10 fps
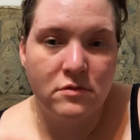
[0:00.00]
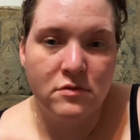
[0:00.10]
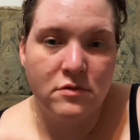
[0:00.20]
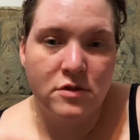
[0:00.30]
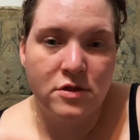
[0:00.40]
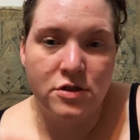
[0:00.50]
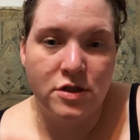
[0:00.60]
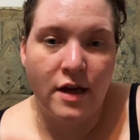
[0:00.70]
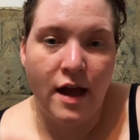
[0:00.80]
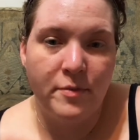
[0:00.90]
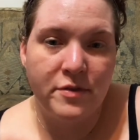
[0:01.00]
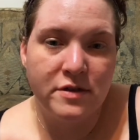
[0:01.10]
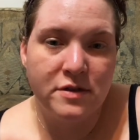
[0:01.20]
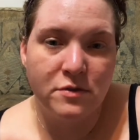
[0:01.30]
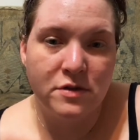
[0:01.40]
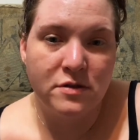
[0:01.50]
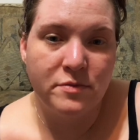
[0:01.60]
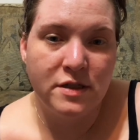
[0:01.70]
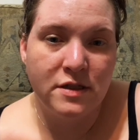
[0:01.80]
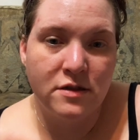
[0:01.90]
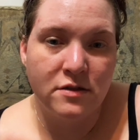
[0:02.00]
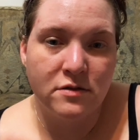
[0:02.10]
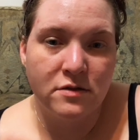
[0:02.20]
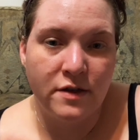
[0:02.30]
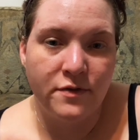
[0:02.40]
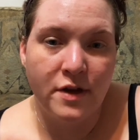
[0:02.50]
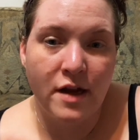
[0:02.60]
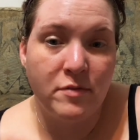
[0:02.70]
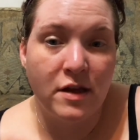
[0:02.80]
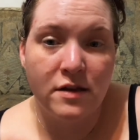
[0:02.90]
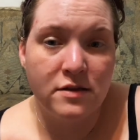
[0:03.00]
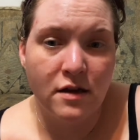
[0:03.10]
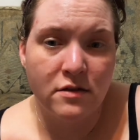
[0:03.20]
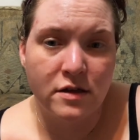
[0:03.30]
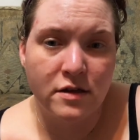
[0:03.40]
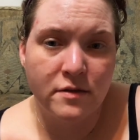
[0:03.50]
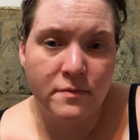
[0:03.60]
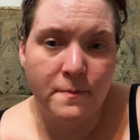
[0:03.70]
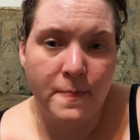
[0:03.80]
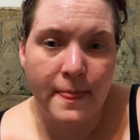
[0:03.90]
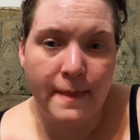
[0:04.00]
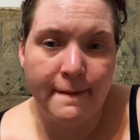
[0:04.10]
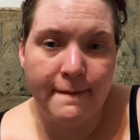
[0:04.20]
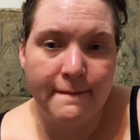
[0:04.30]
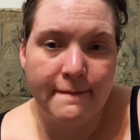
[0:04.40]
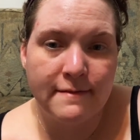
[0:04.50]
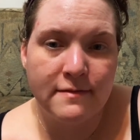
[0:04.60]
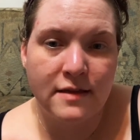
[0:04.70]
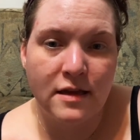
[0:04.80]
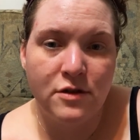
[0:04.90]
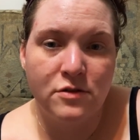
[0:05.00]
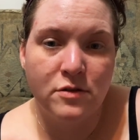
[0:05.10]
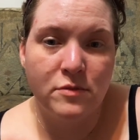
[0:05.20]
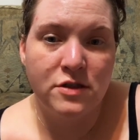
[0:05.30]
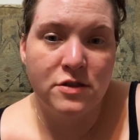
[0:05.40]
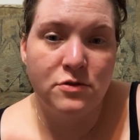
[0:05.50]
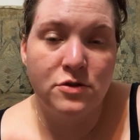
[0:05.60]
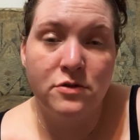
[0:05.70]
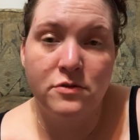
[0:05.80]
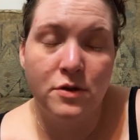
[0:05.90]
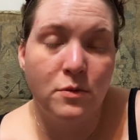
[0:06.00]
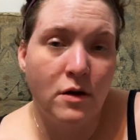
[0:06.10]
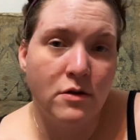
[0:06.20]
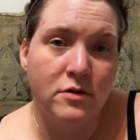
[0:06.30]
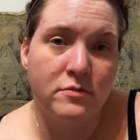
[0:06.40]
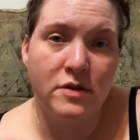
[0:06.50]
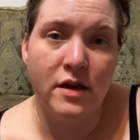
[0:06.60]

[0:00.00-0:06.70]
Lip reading: shit happens. It wasn't a big deal. He forgave me. Exactly. Thank you so much. So true. You're welcome. Yeah.